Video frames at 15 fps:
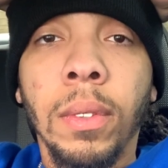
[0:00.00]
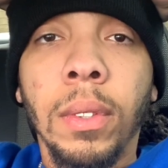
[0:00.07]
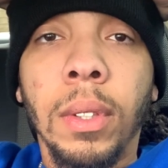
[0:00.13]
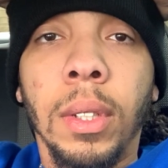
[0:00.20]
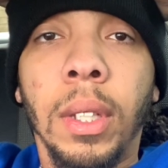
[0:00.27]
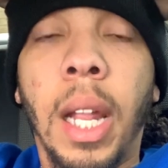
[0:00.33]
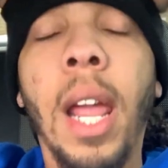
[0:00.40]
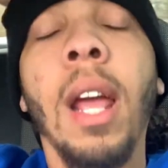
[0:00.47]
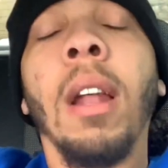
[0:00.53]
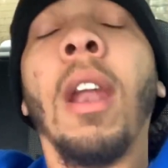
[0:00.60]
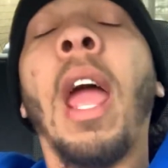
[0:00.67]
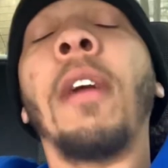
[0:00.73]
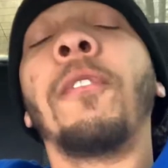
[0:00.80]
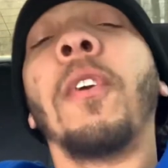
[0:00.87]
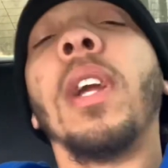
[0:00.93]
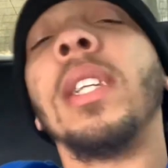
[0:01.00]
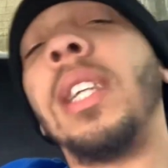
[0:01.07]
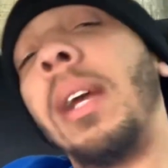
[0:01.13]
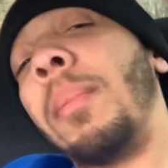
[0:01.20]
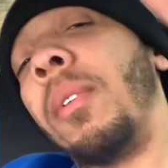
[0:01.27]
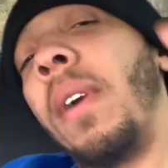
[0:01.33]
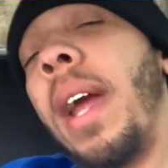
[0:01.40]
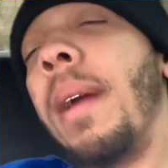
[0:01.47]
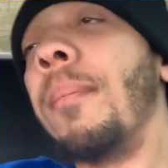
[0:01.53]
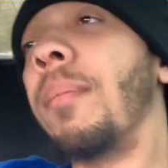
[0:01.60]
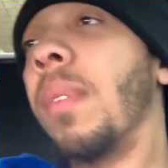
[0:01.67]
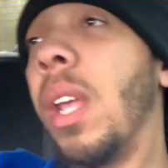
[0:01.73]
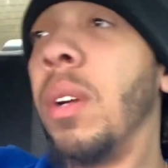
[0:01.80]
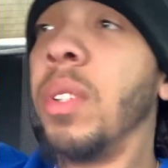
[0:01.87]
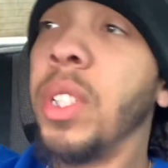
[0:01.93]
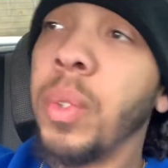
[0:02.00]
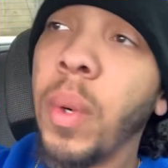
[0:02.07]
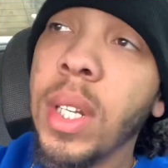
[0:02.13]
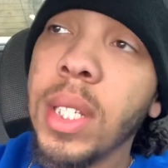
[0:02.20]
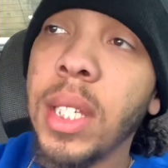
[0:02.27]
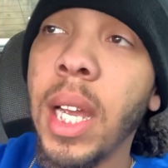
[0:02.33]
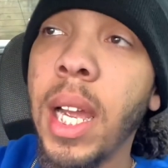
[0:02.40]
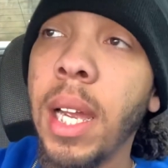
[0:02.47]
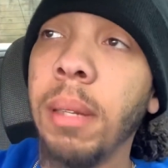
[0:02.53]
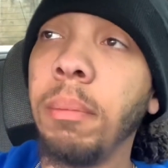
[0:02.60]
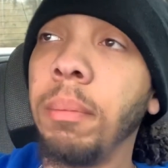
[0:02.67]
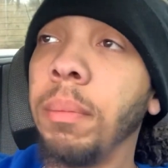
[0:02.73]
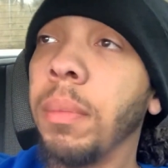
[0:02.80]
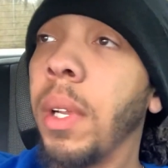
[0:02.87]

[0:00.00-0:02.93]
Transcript: like like for example, right? It was this one time